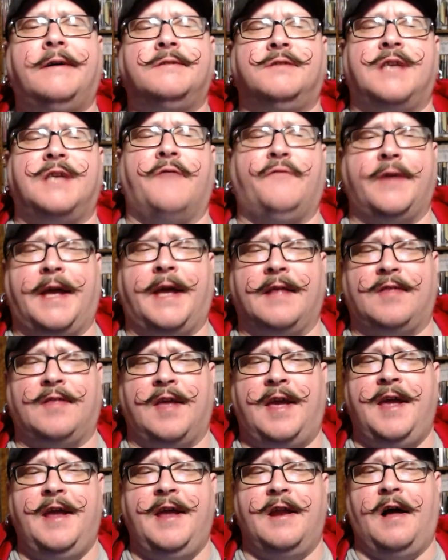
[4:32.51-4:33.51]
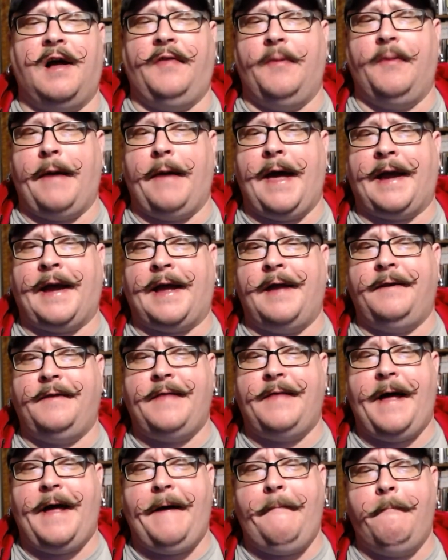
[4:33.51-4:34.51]
Definitely get the heat on the back end of
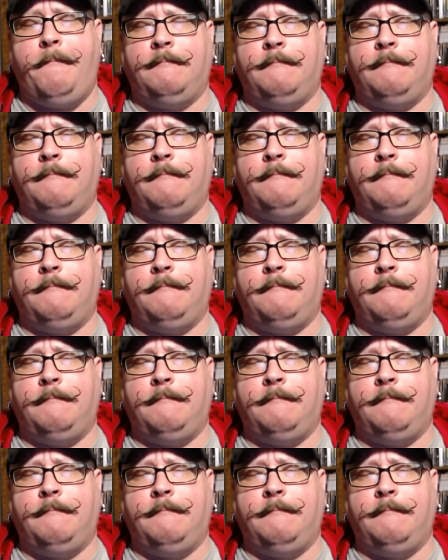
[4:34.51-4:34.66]
that.